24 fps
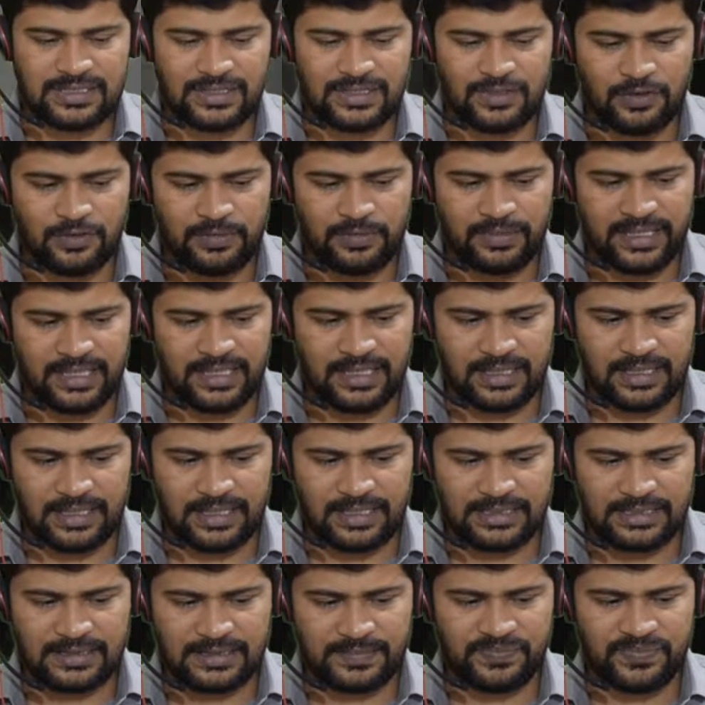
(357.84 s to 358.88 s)
home directory,
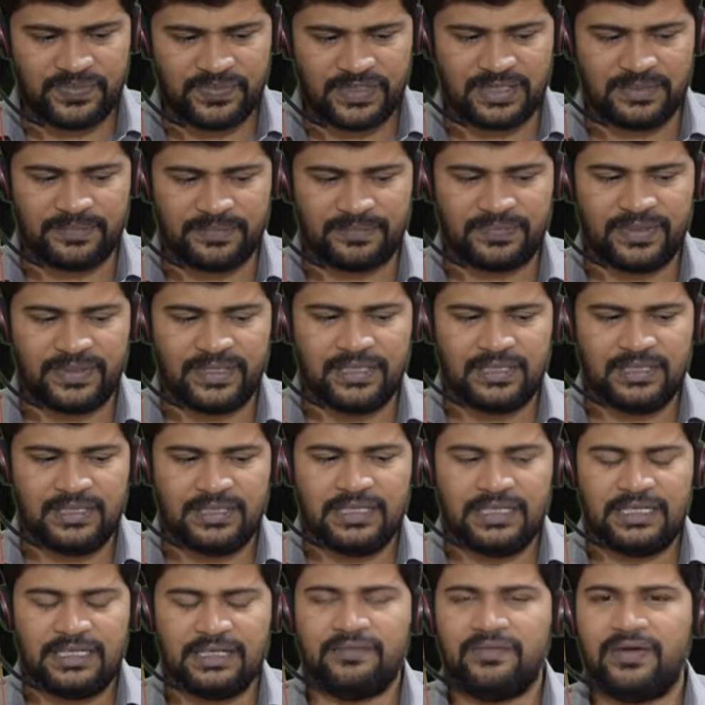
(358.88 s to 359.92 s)
right? See,
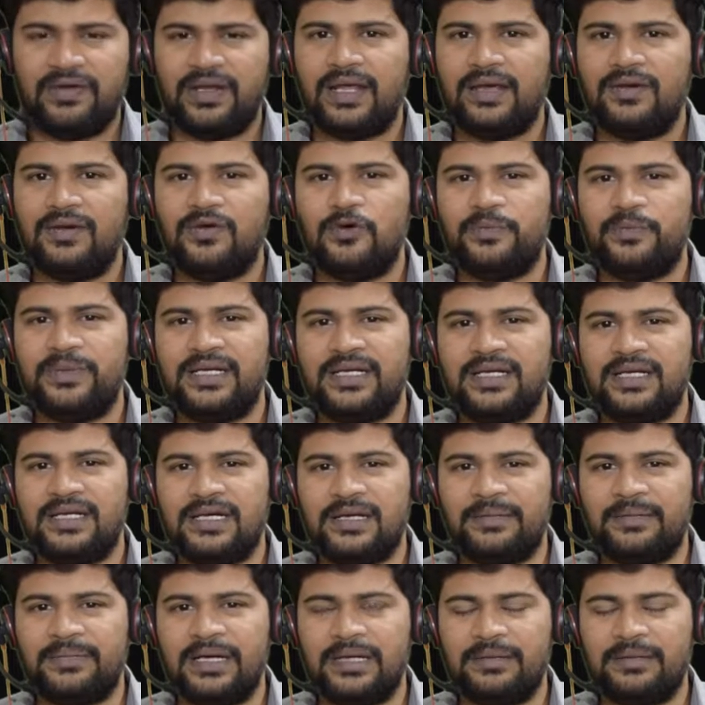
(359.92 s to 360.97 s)
when I open a
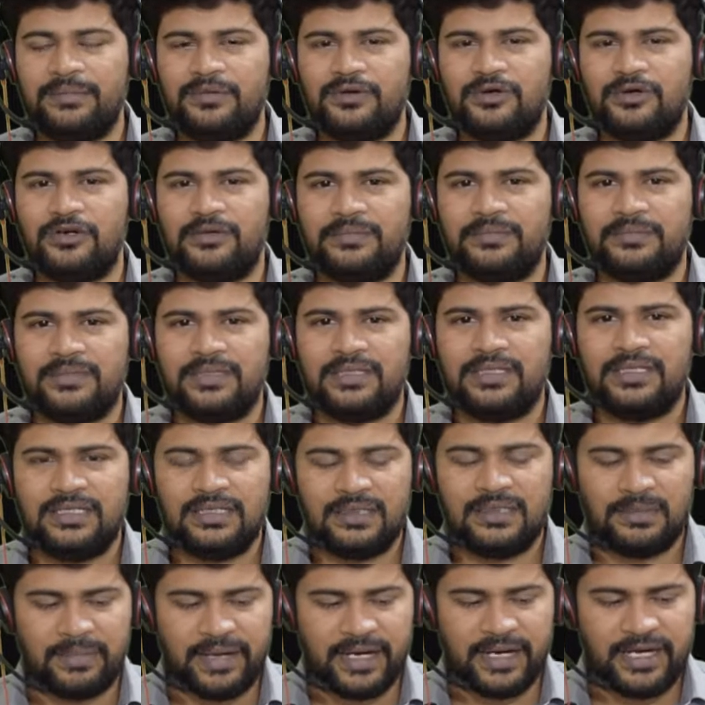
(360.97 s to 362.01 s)
command prompt,
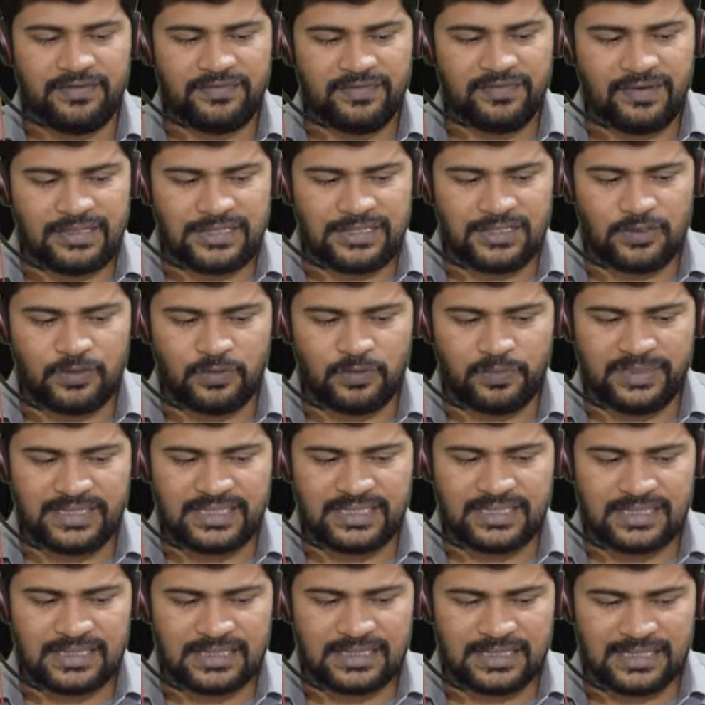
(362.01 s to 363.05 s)
by default it
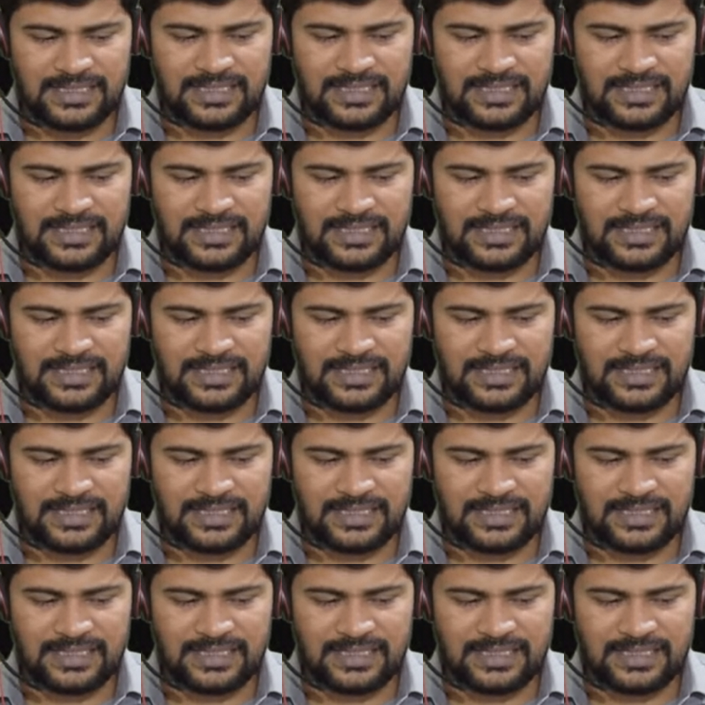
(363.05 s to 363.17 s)
opens a